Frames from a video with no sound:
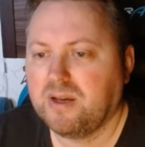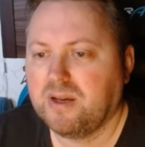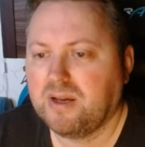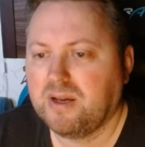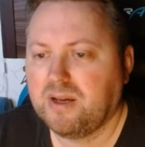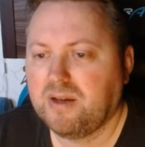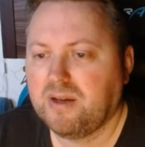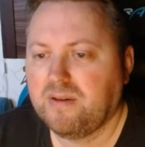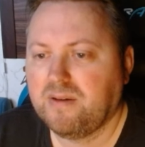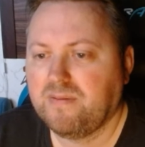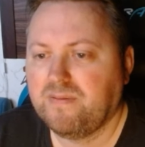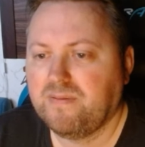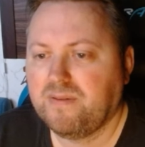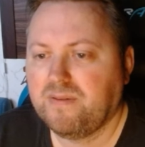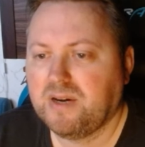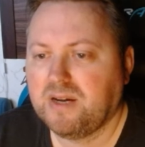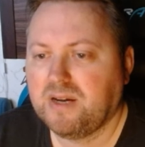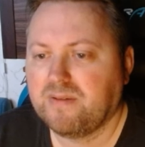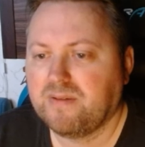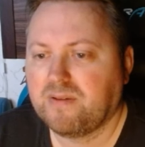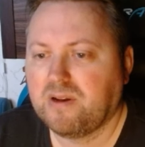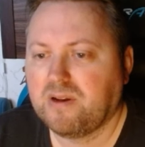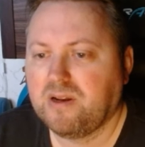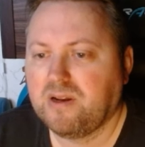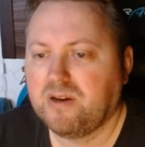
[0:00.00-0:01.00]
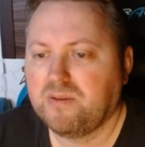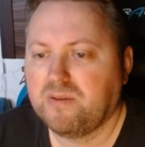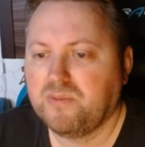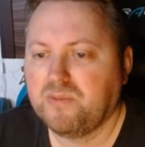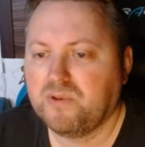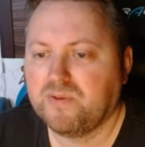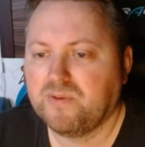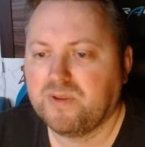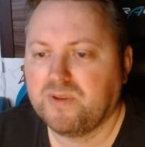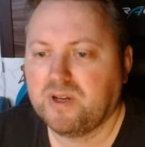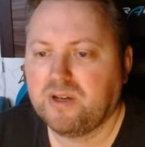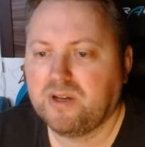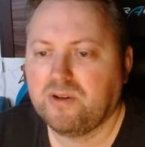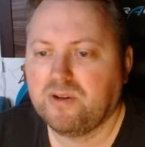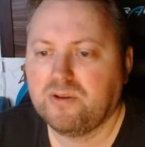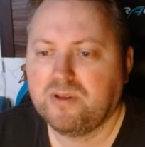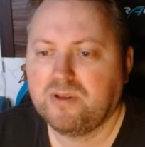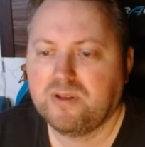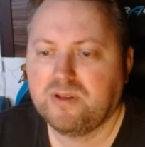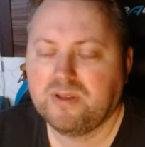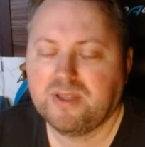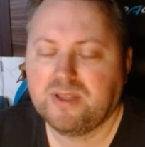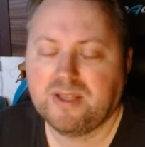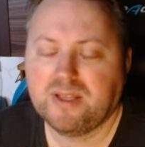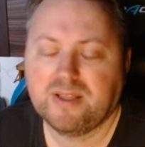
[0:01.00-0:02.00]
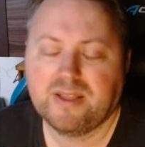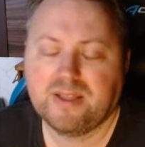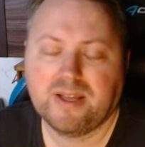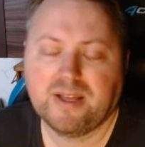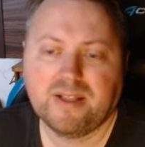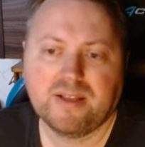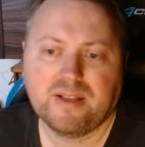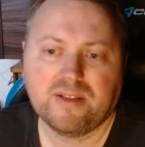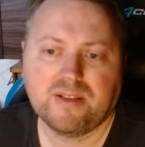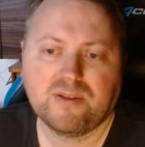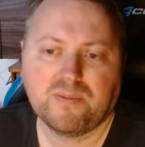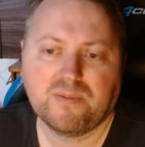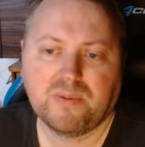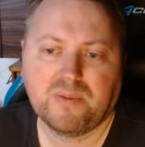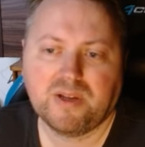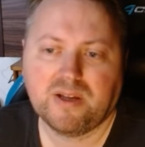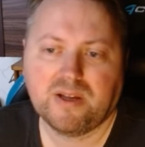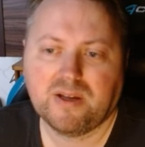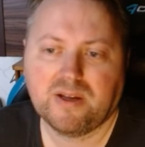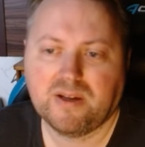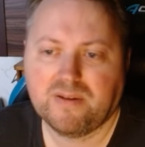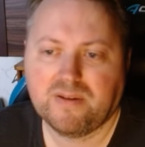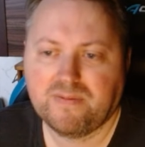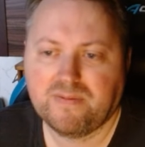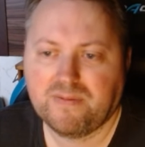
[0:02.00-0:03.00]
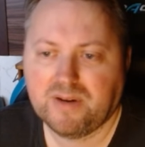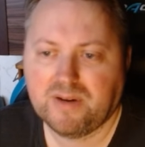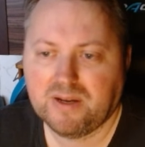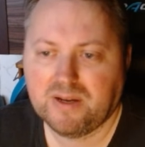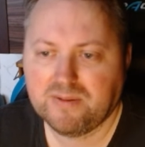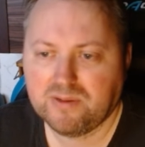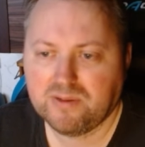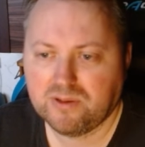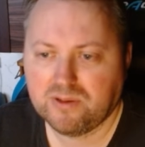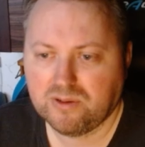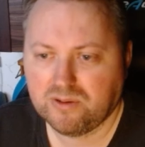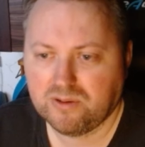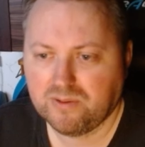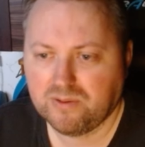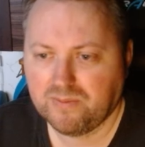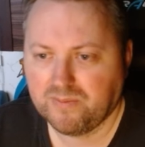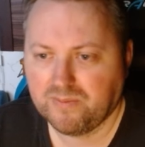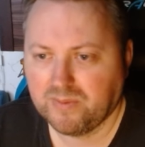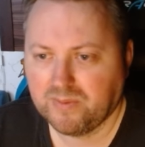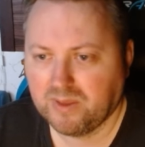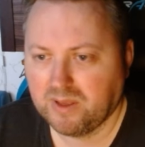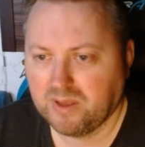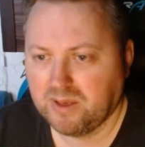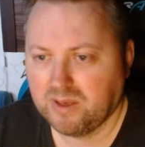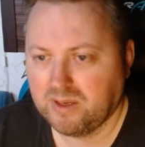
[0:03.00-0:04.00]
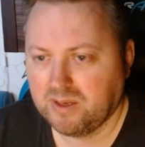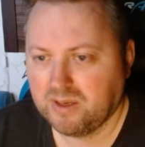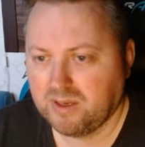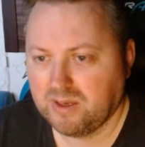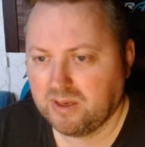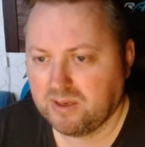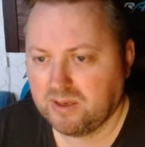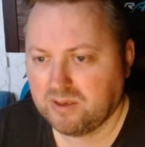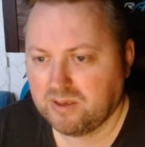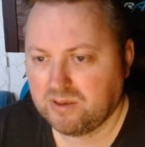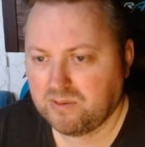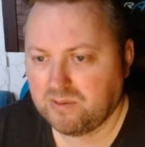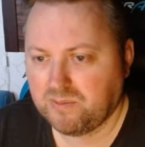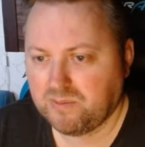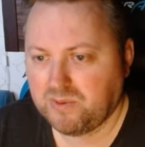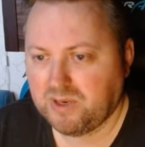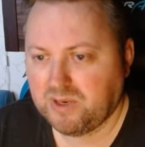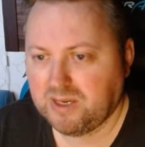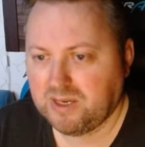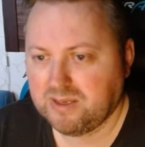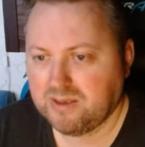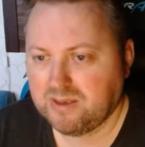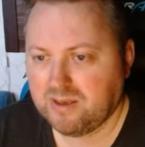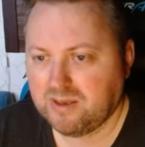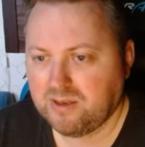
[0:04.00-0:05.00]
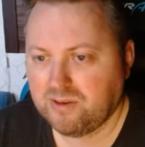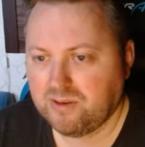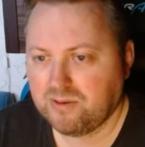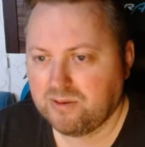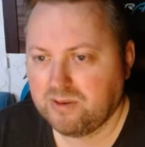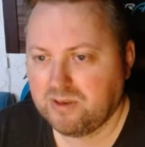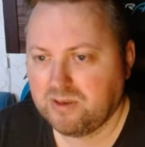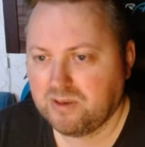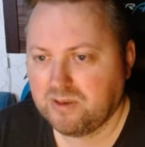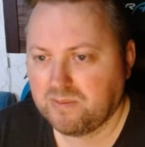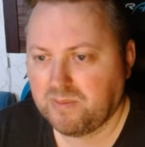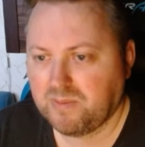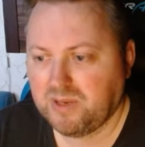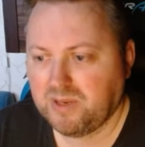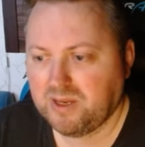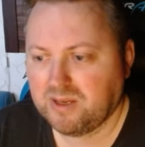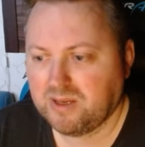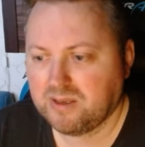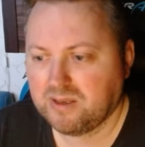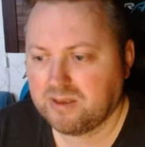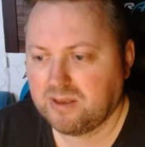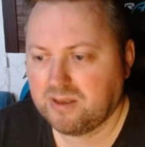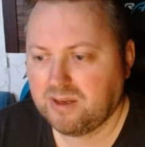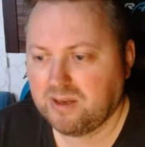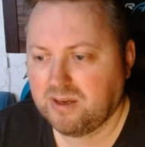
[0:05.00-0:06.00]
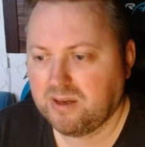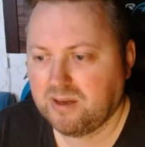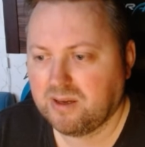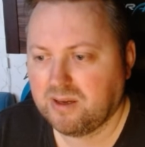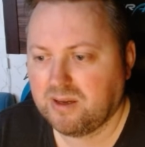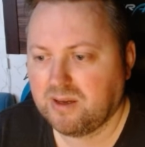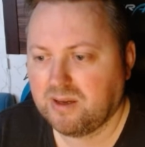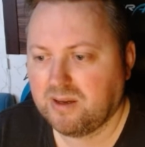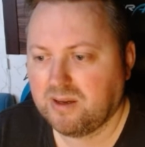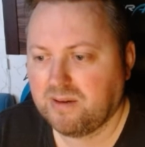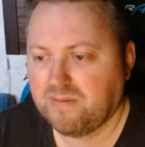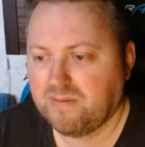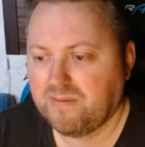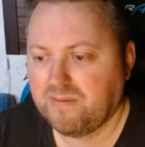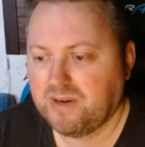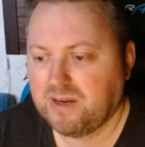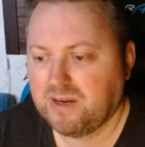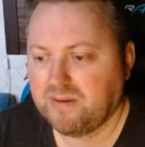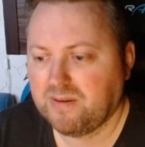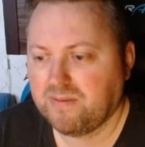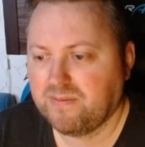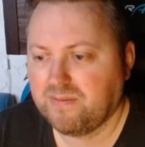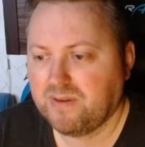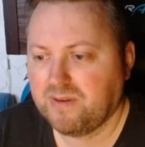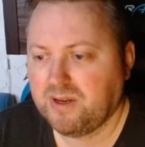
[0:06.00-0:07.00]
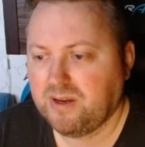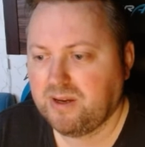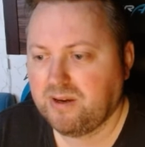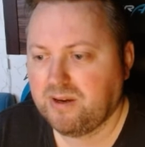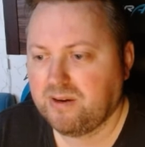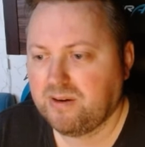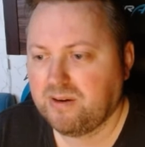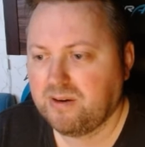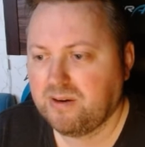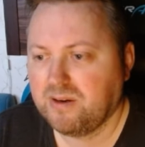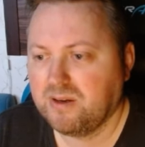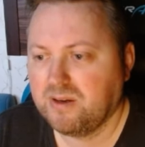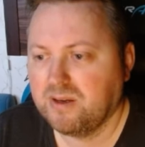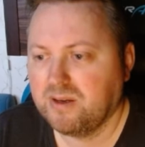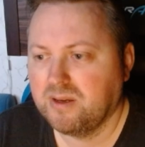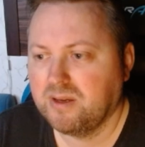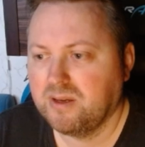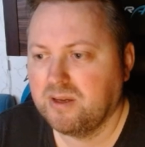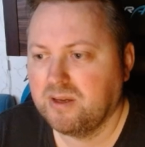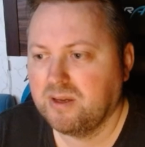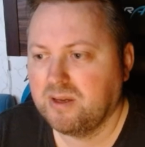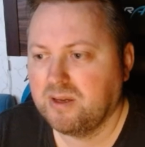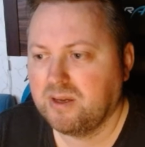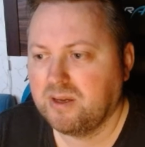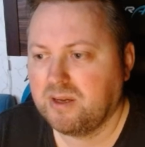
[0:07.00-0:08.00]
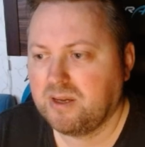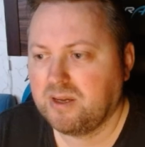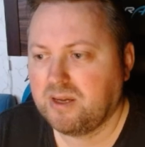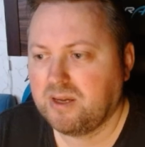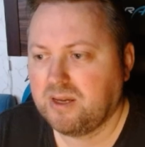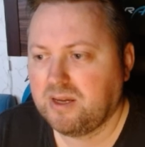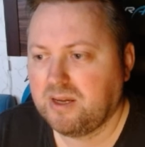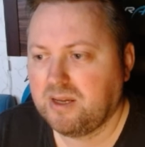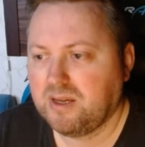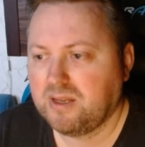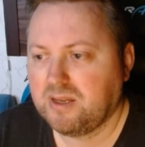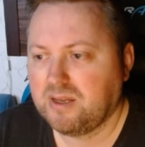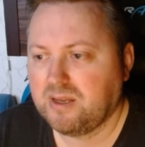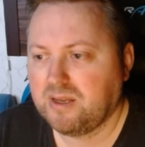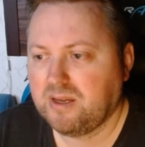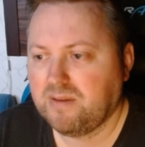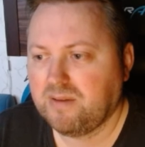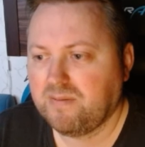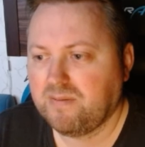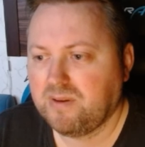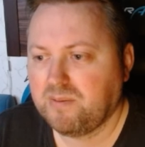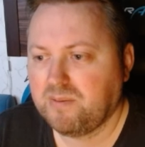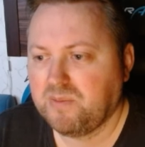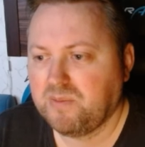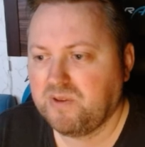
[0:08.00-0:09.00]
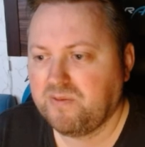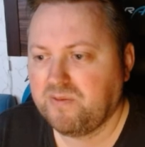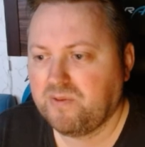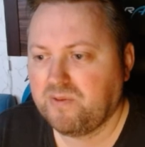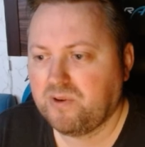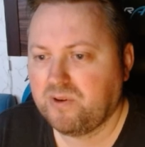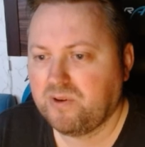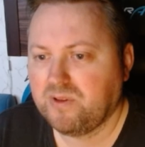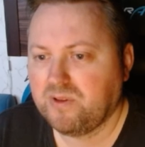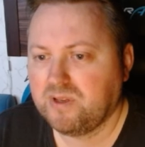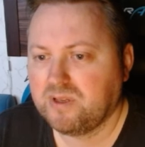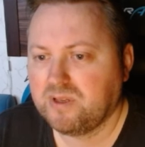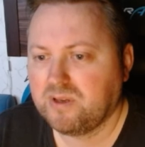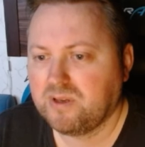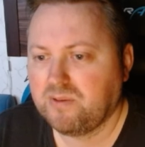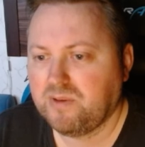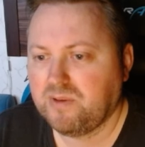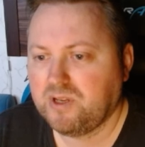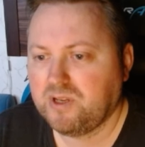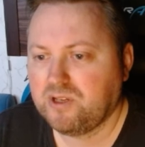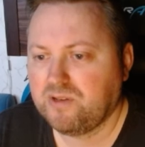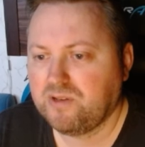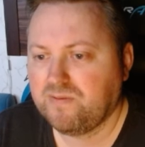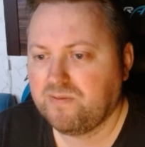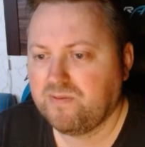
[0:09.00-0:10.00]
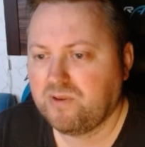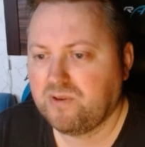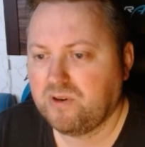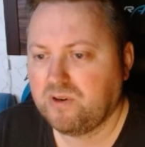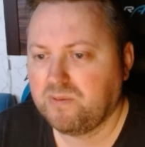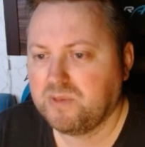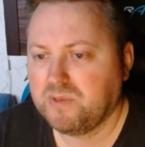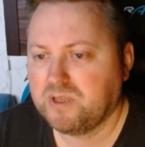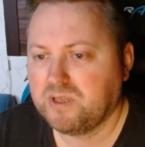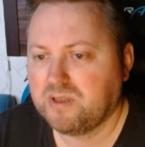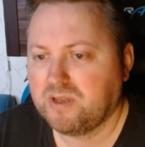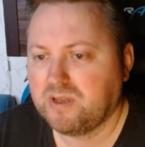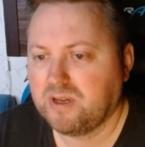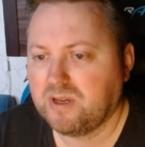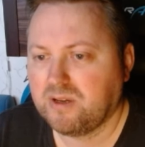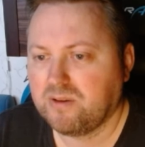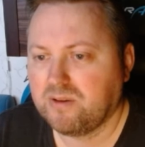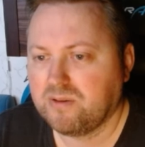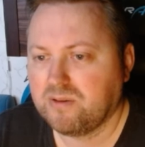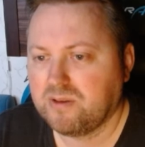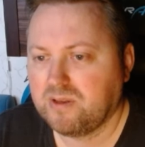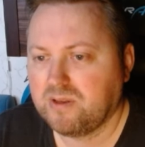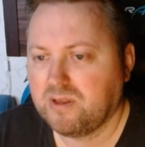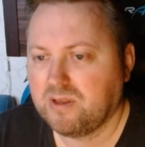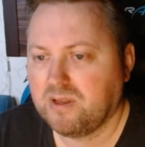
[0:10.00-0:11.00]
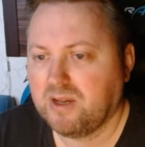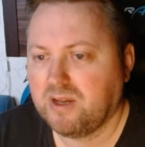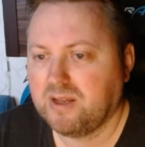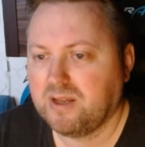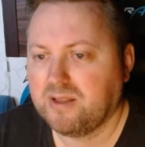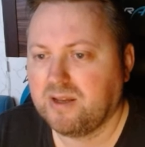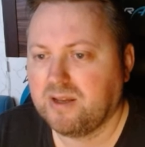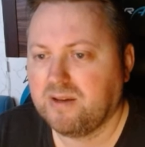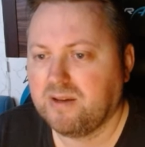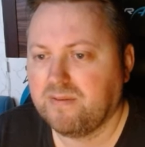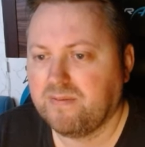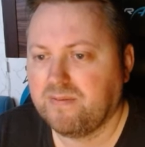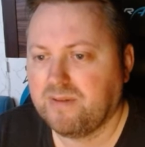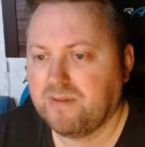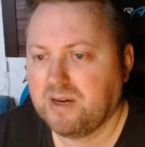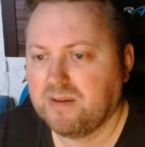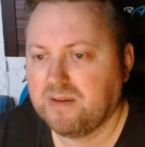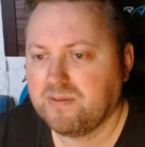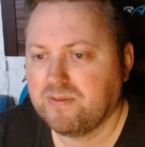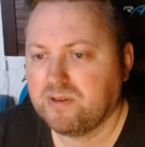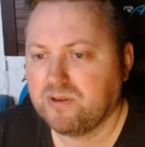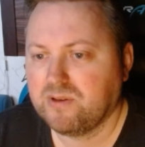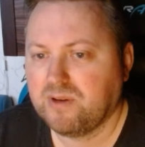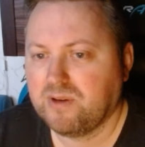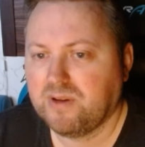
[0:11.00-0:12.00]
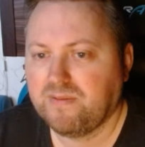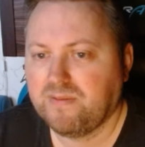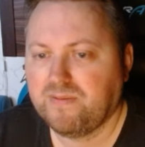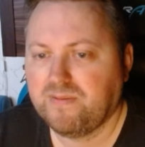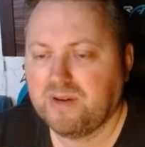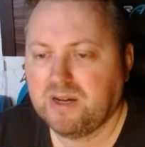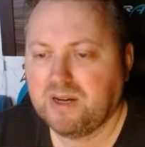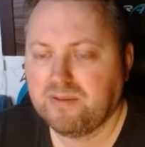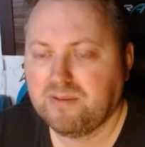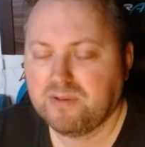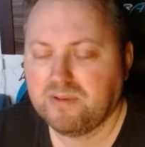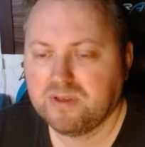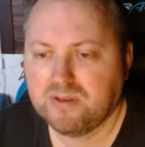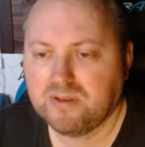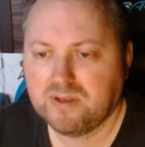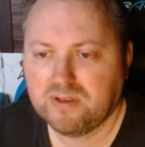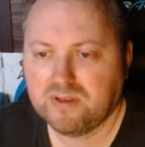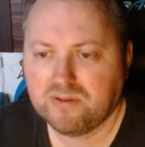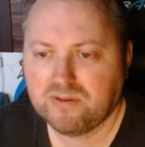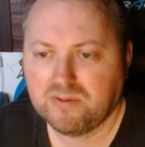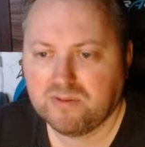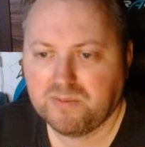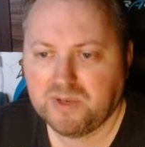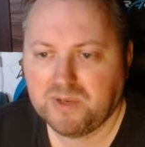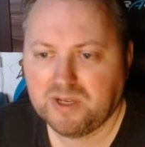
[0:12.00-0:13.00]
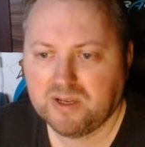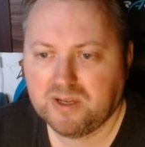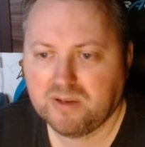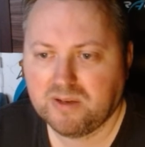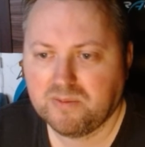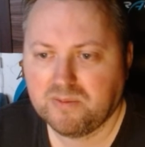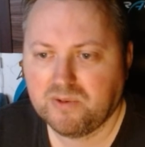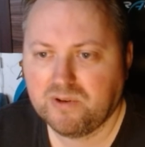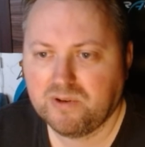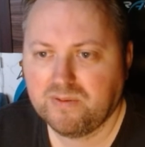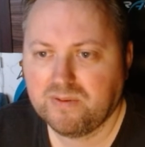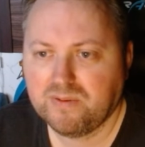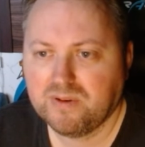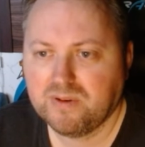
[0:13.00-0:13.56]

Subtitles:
f5 clear move, yeah, you intended to play f5, so surprised that you didn't play it, yeah, f5 here. And even before this queen g4 mistake, you still had f5. So f5 was this repeating move.